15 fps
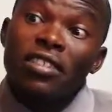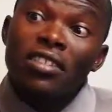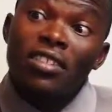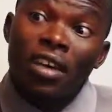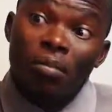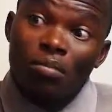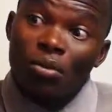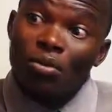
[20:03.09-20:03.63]

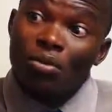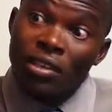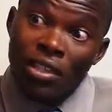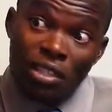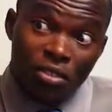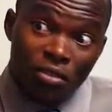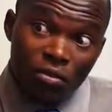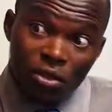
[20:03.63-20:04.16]
further
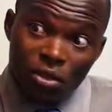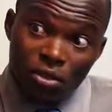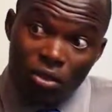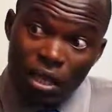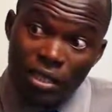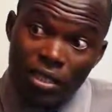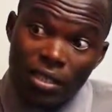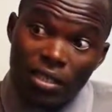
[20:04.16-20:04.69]
progression of those
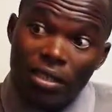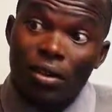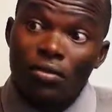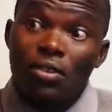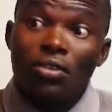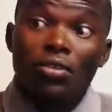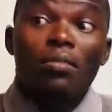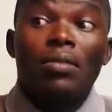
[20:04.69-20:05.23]
of
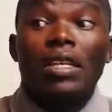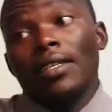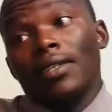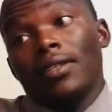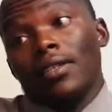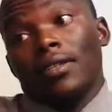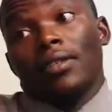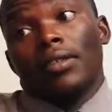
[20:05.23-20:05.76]
those
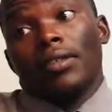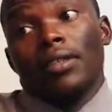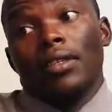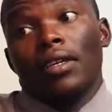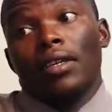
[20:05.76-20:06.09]
complications.